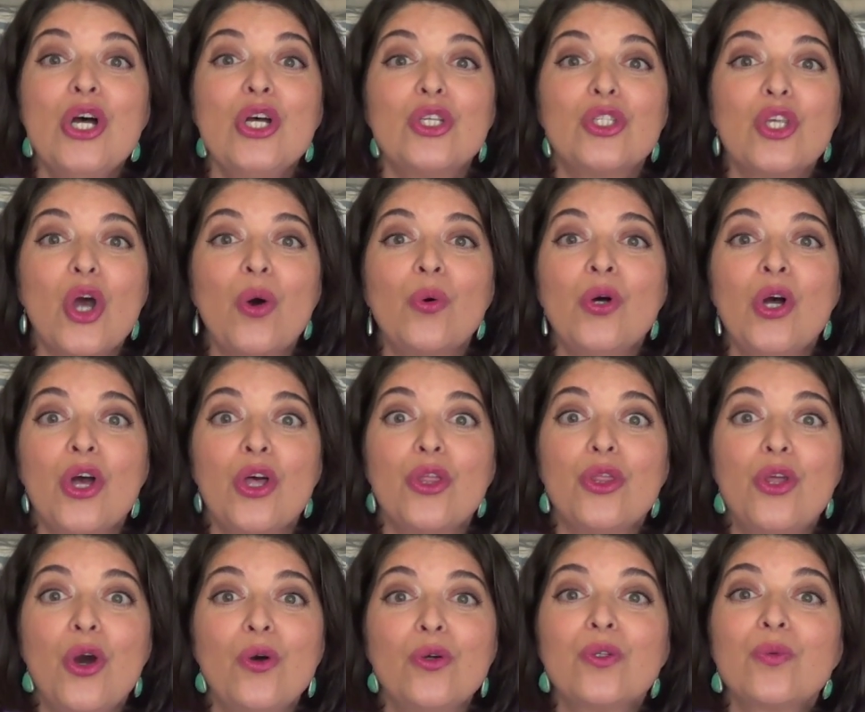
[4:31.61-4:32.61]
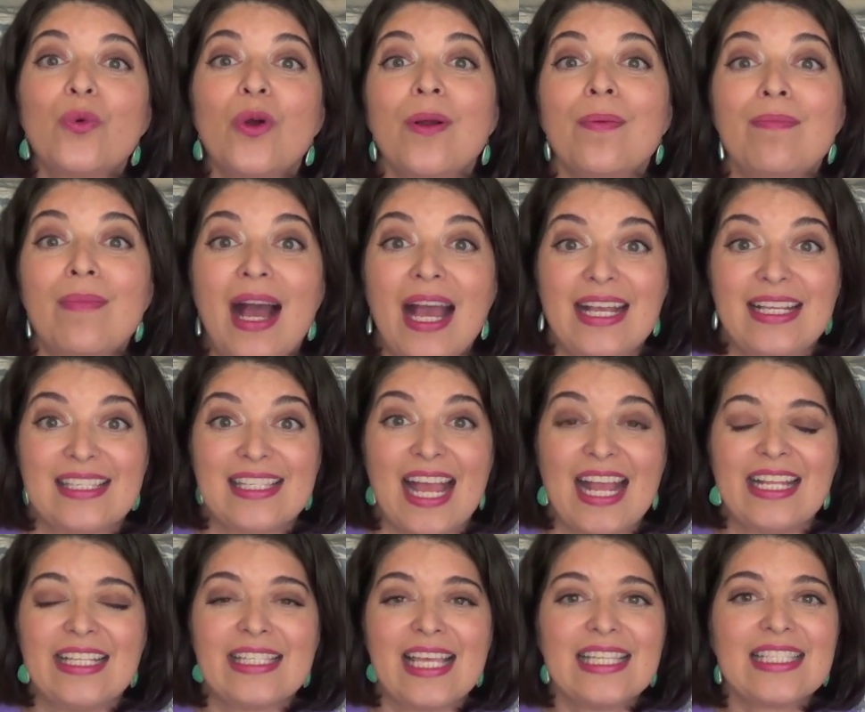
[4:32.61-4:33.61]
So those were my
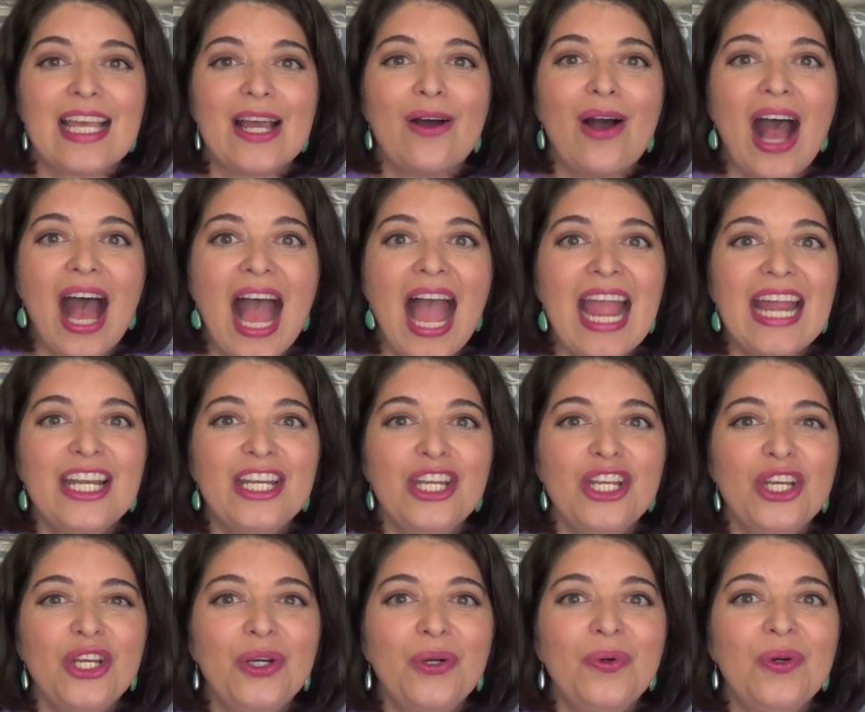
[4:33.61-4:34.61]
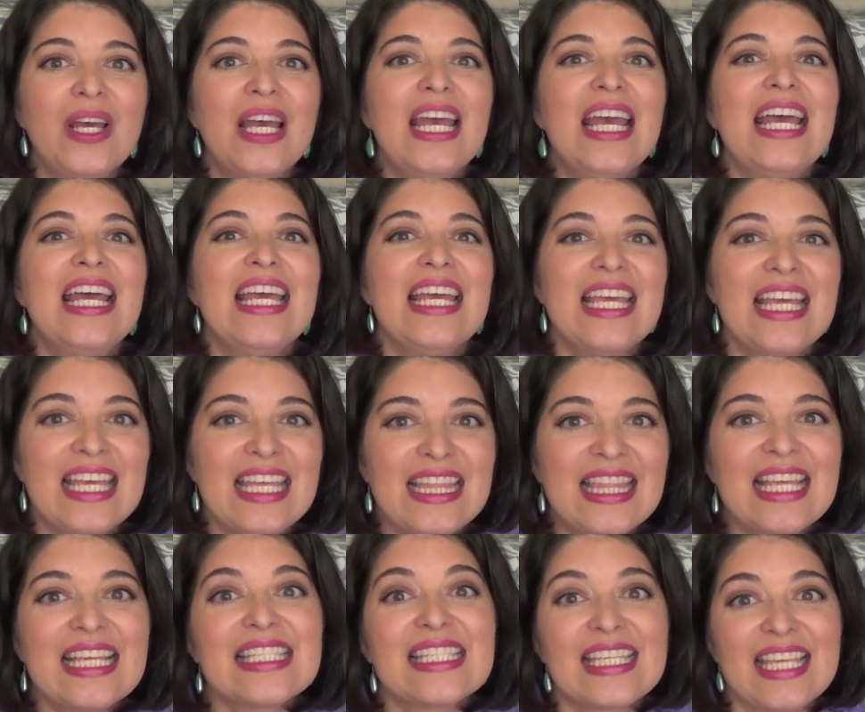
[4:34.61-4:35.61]
signs. That's how I knew
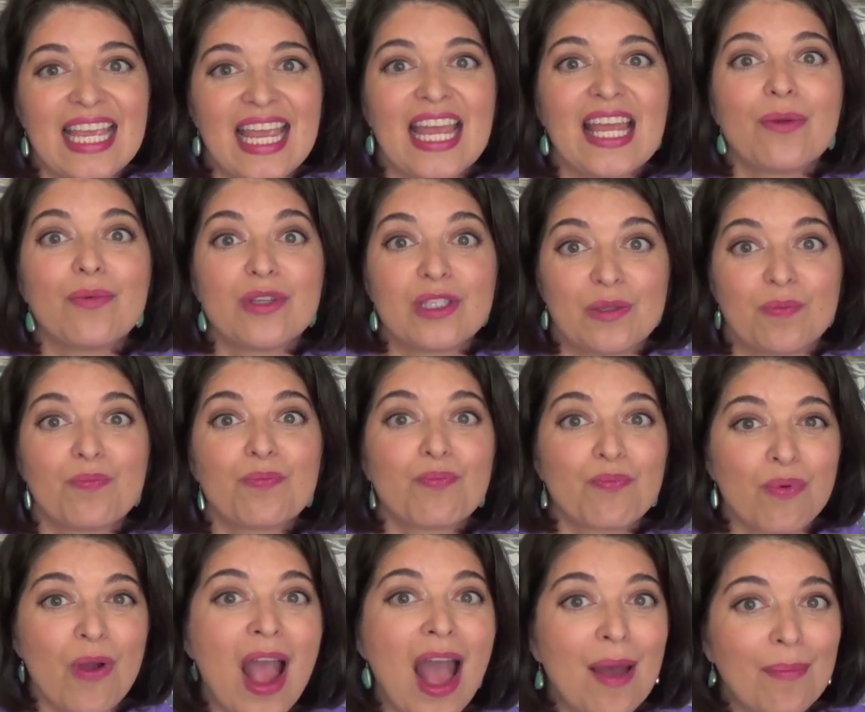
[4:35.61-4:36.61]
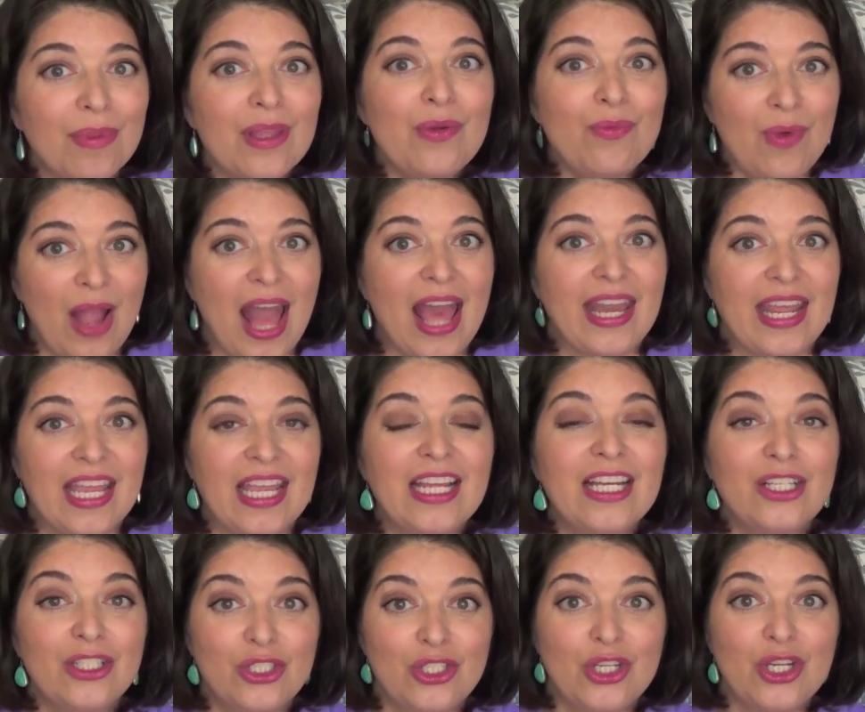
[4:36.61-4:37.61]
this kid was probably
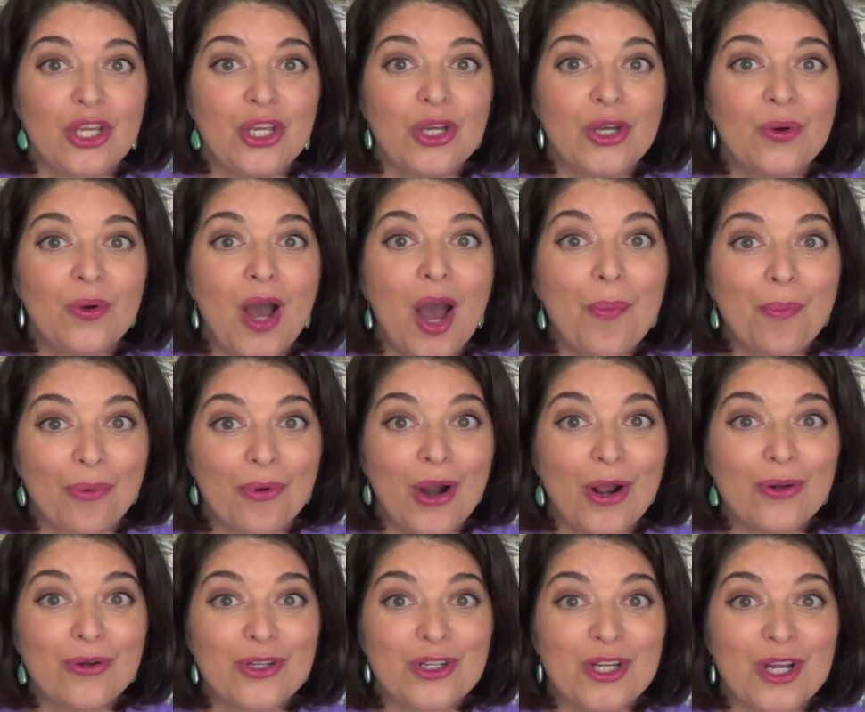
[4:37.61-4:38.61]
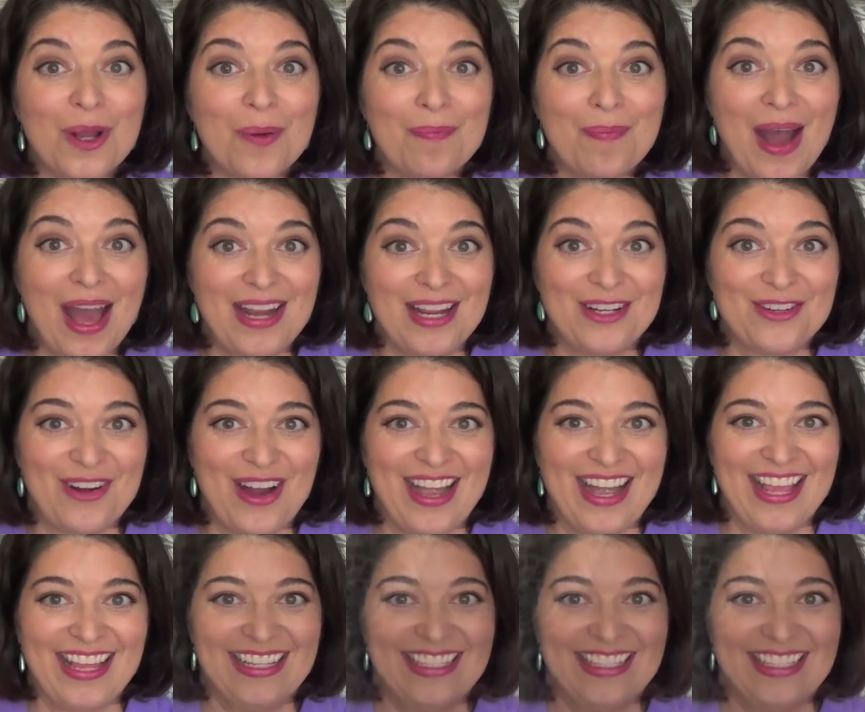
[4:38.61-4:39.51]
ready to approach potty training.